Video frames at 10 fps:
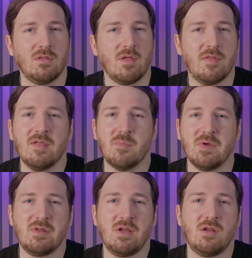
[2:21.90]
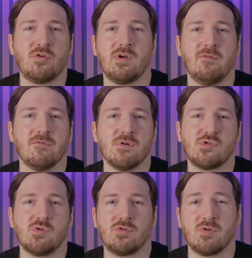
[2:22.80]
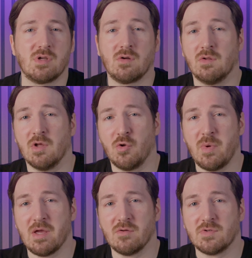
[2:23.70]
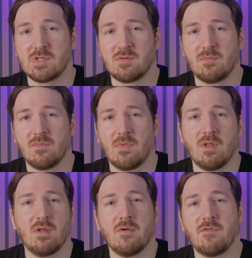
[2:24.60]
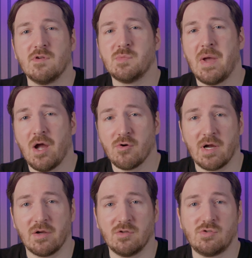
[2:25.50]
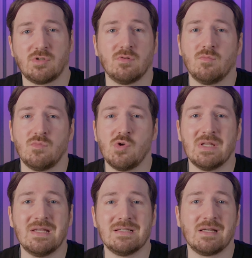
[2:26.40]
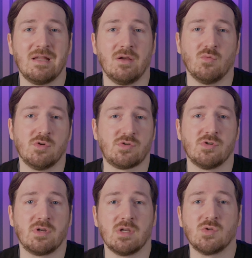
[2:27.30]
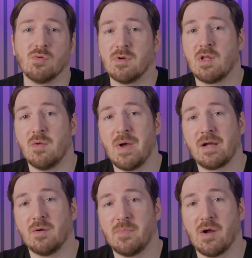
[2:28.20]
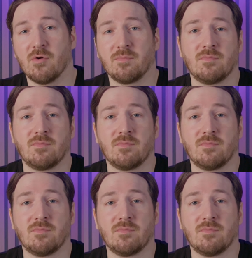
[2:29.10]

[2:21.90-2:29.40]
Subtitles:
The ability to create virtual critical load panels. If there's a power outage, you can designate which circuits will run on the backup power.